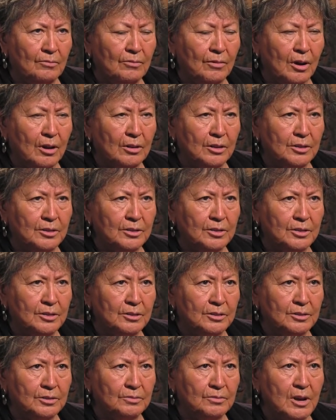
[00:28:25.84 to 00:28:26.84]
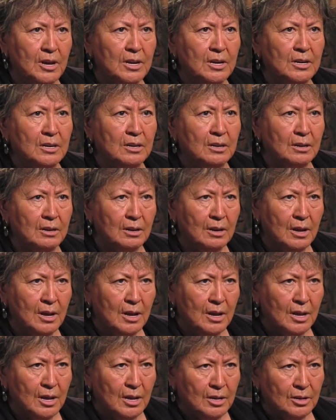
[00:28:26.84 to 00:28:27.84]
volunteers waiting
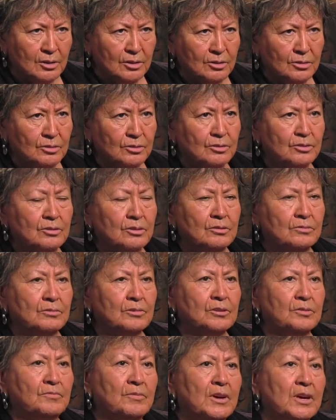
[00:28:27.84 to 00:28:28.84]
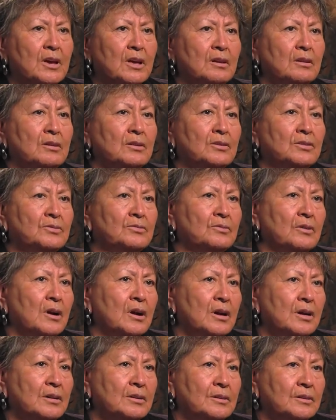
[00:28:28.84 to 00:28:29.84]
to, to begin this
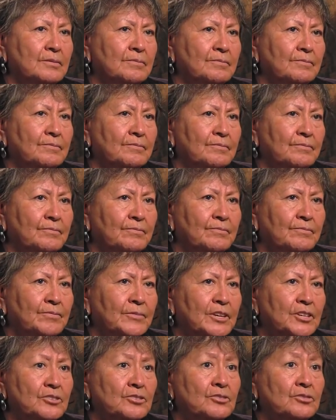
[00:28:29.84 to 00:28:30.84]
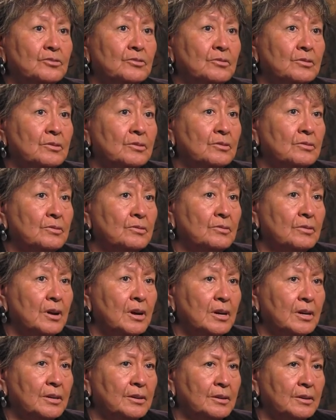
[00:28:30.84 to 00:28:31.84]
ride, historical
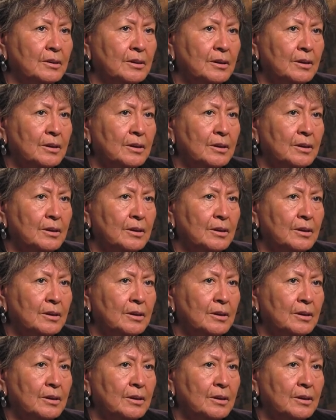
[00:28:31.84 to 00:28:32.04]
ride.